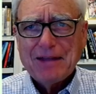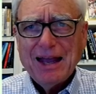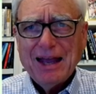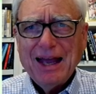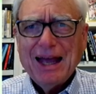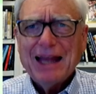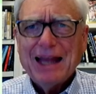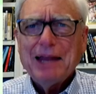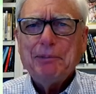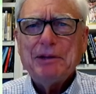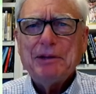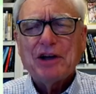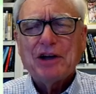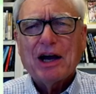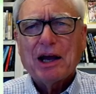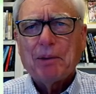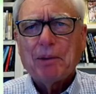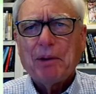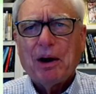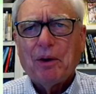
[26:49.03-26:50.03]
And let me
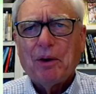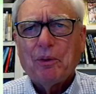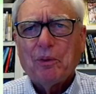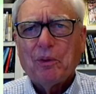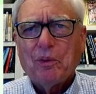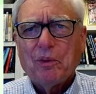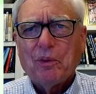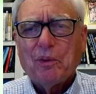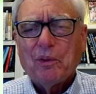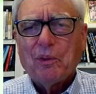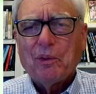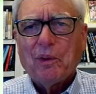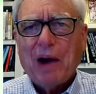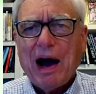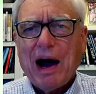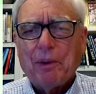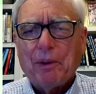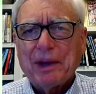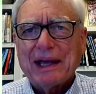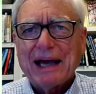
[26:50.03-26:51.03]
talk about
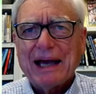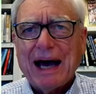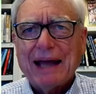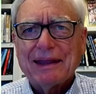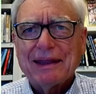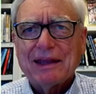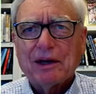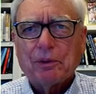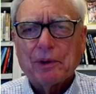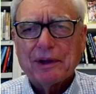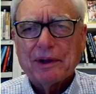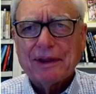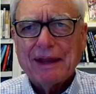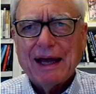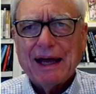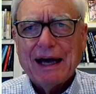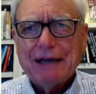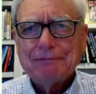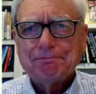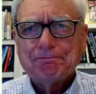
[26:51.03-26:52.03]
how we got there with
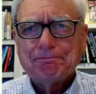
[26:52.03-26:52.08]
that.